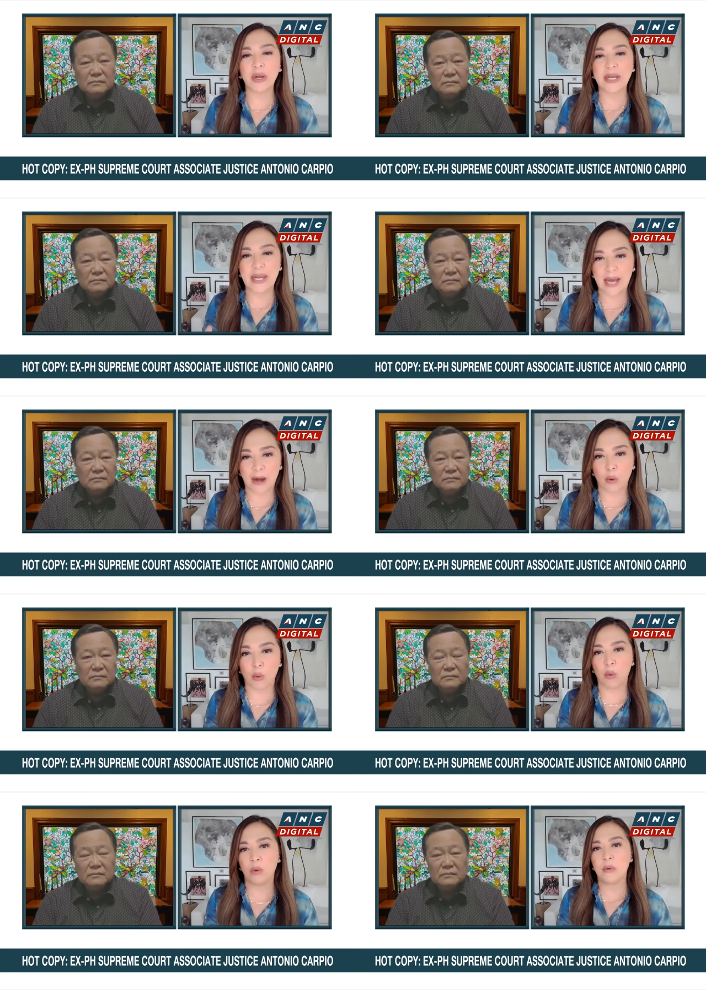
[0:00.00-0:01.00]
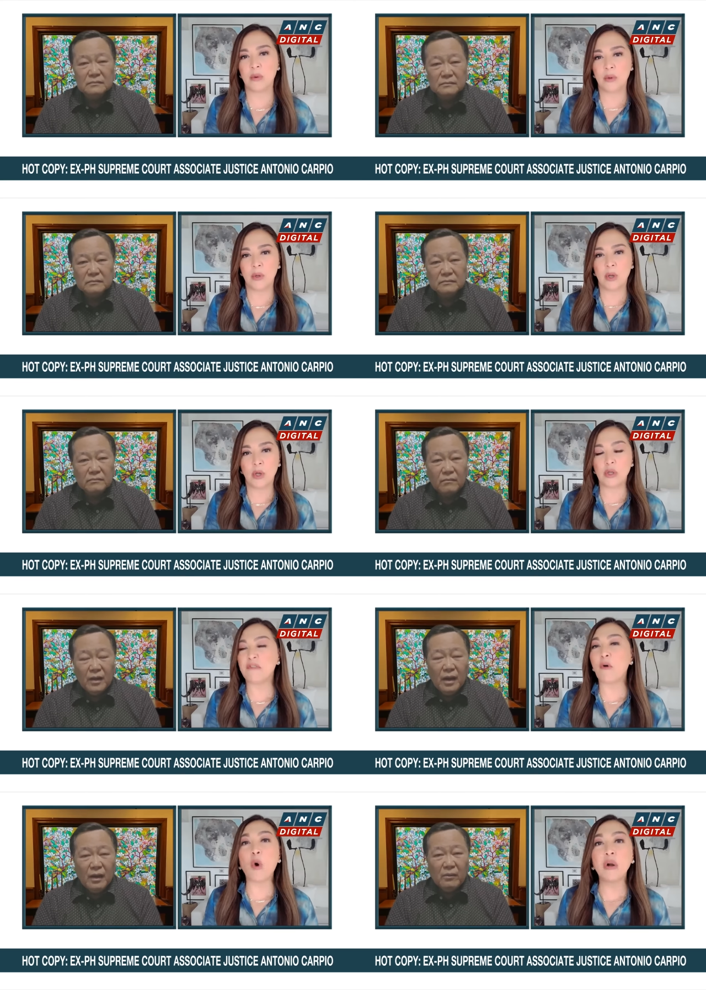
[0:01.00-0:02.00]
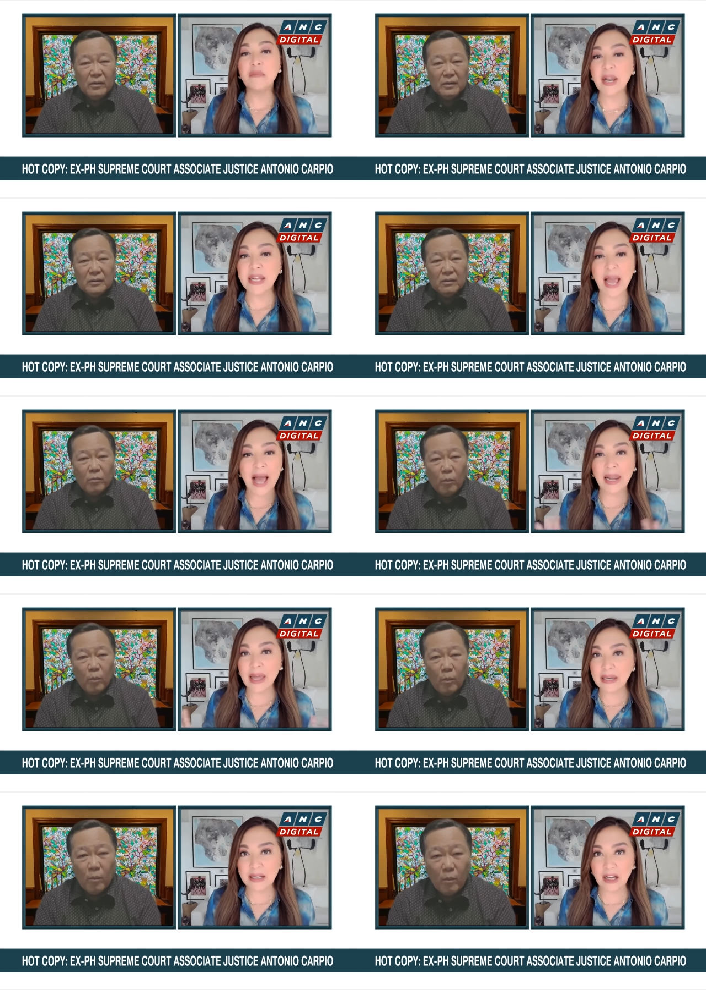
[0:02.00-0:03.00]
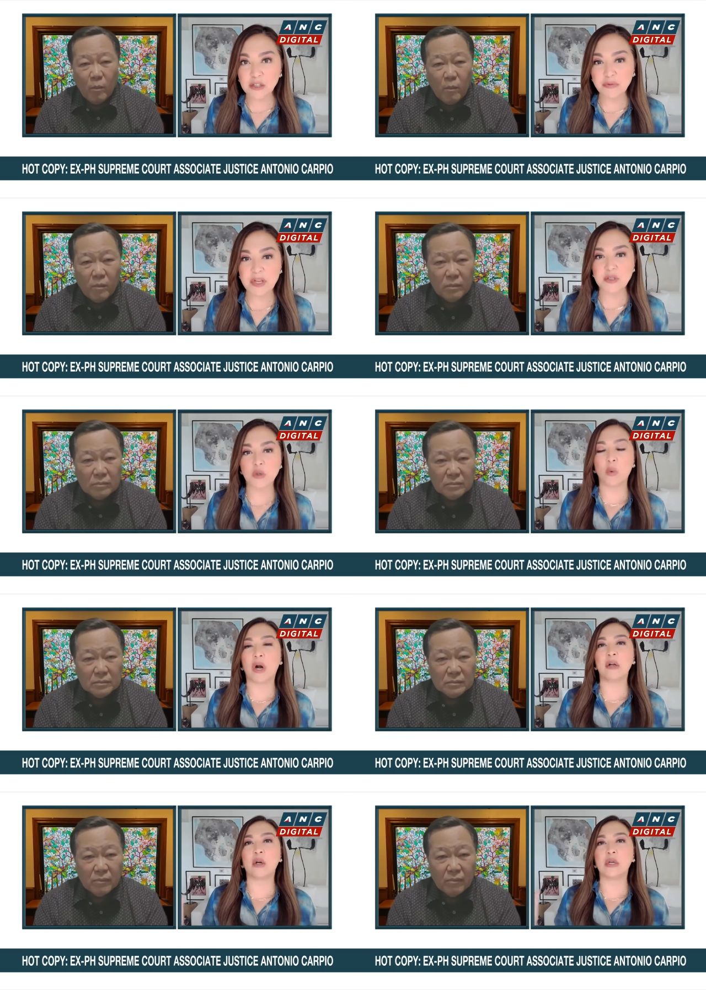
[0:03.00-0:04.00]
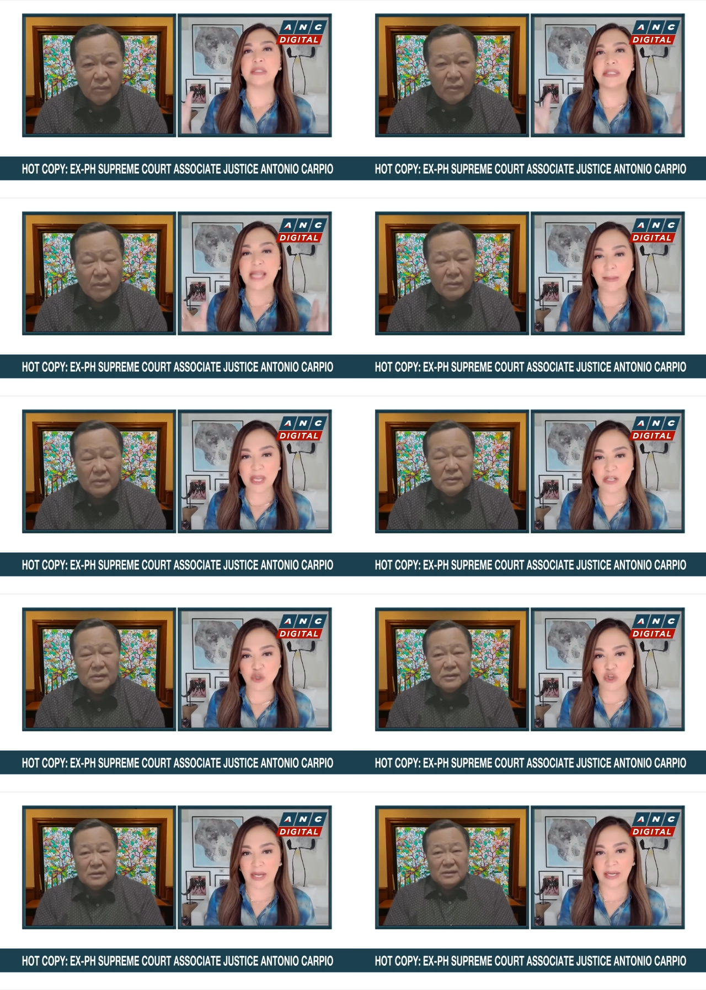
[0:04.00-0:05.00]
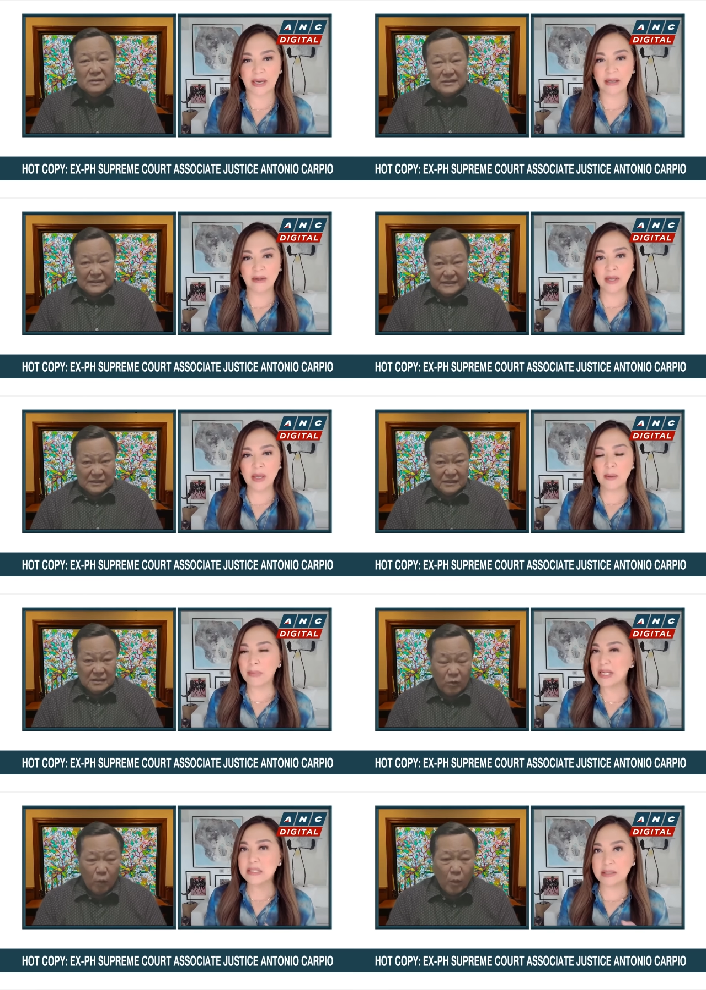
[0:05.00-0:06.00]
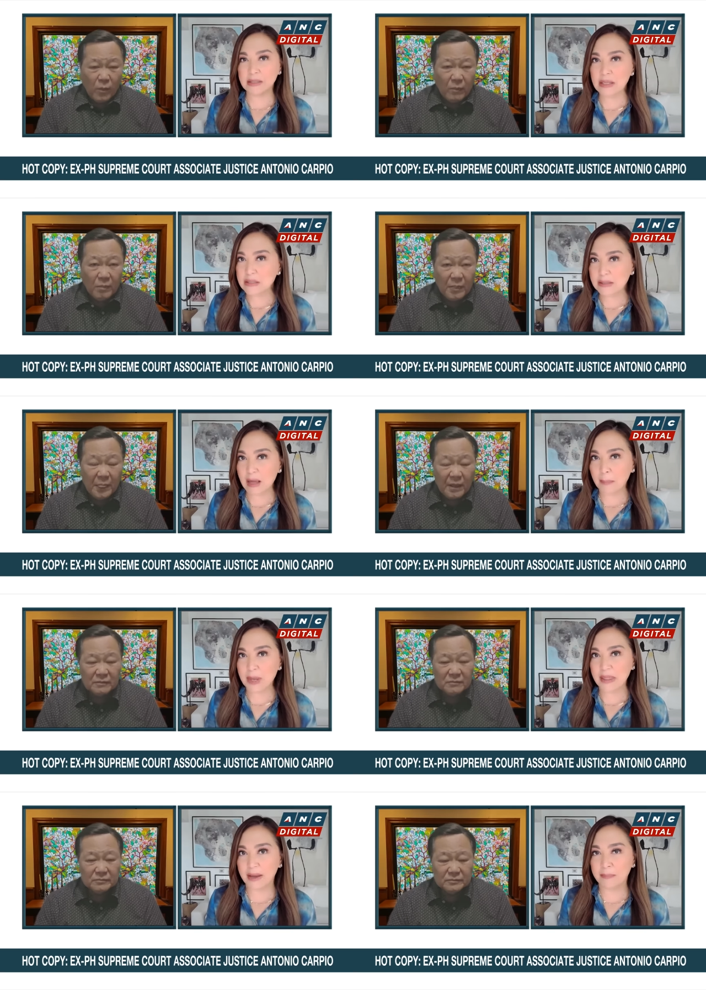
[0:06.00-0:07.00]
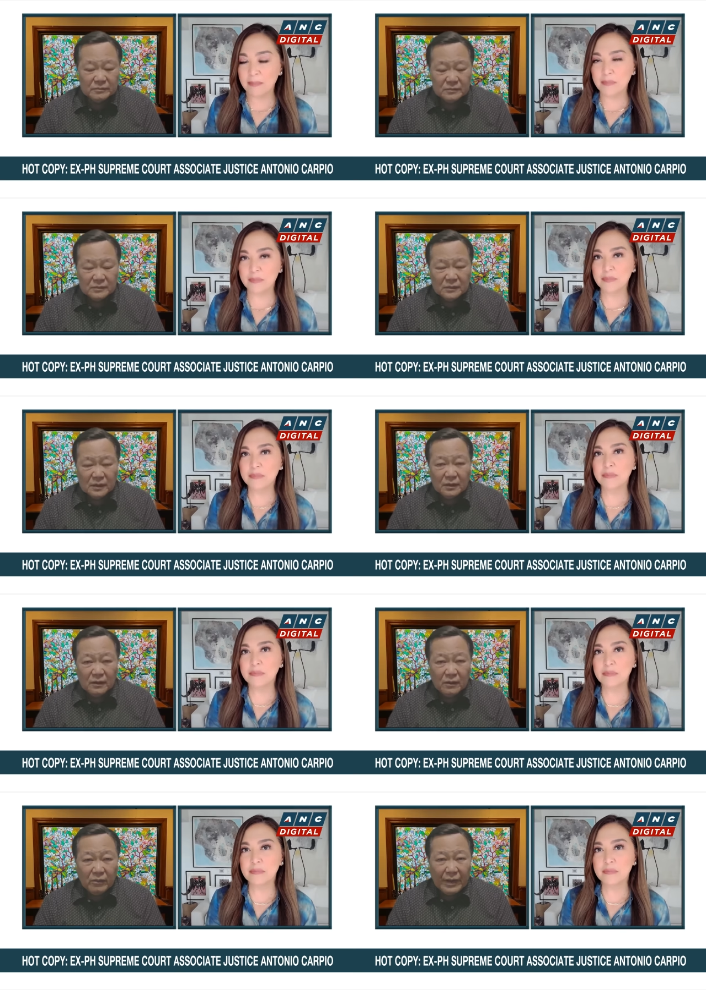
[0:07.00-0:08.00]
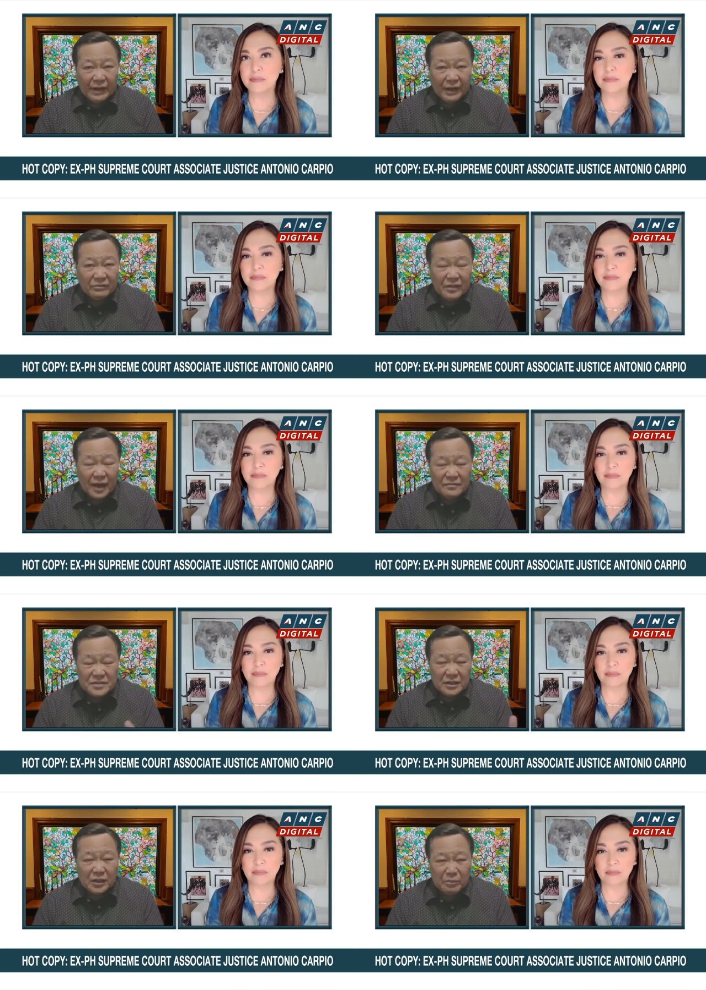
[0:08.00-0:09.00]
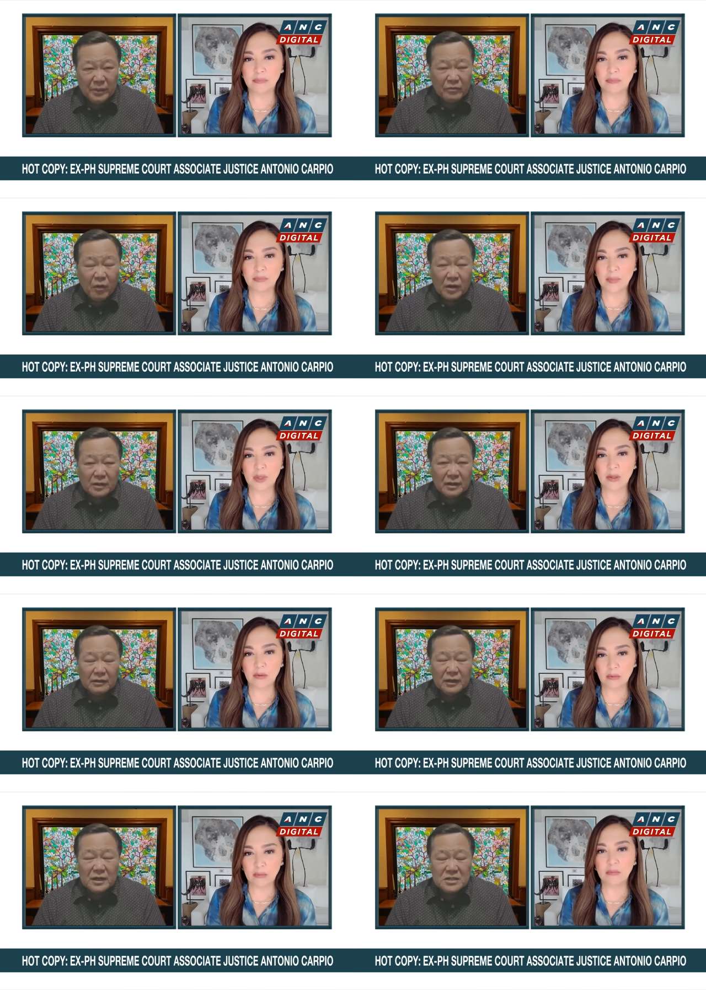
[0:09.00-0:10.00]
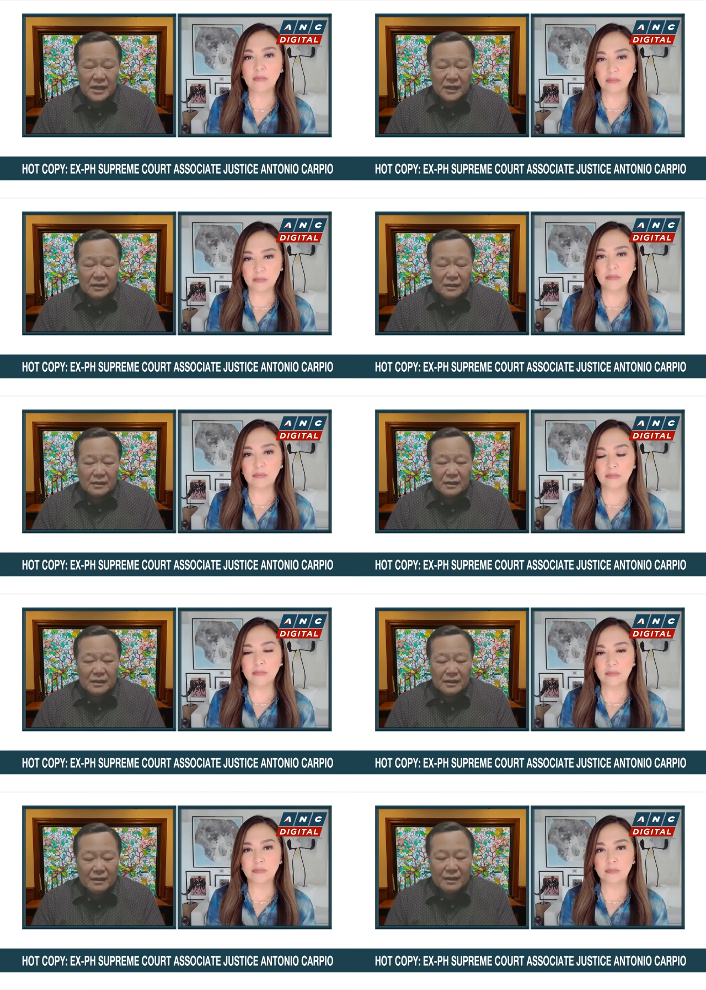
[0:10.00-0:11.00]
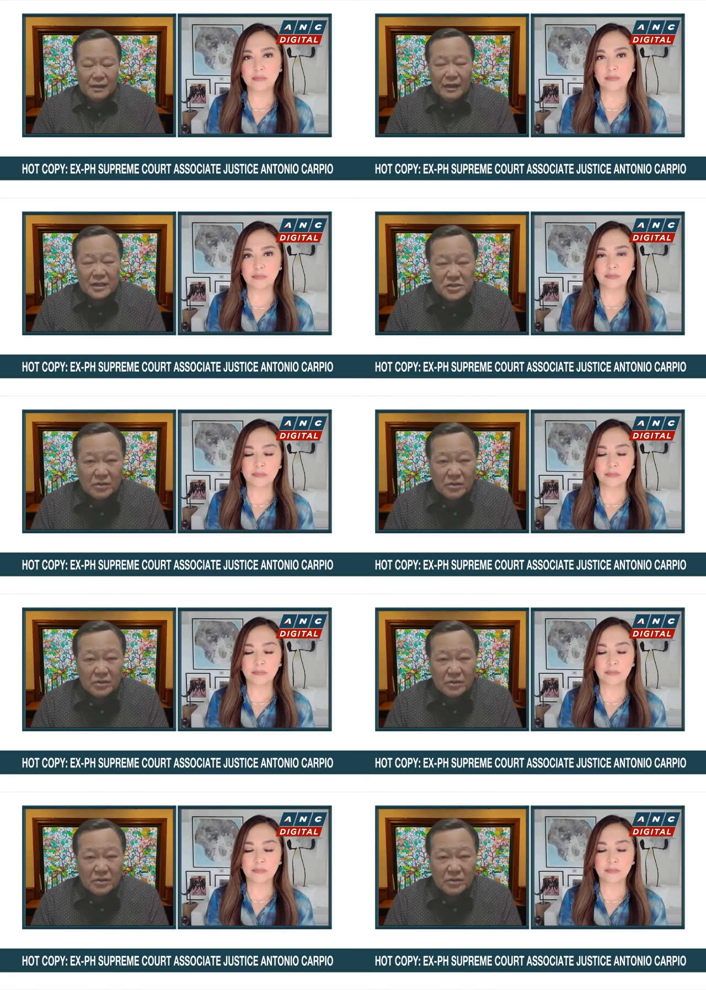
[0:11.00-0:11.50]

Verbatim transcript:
Speaker 1: now? You have already allied countries who are condemning China, but
Speaker 2: it's not stopping them. Well, I've, I've said it before. The urgent issue